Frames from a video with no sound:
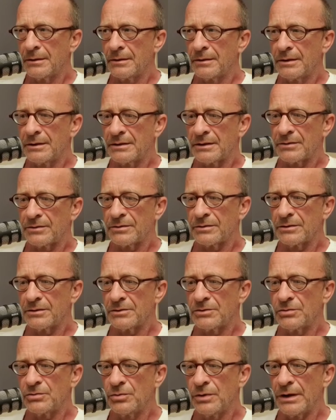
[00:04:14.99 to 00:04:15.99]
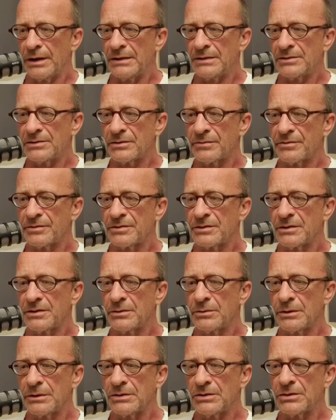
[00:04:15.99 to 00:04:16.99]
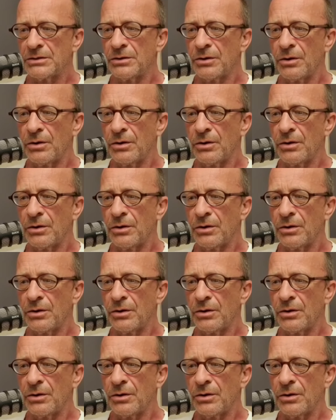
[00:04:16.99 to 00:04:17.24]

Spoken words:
that are the two ends of the situation,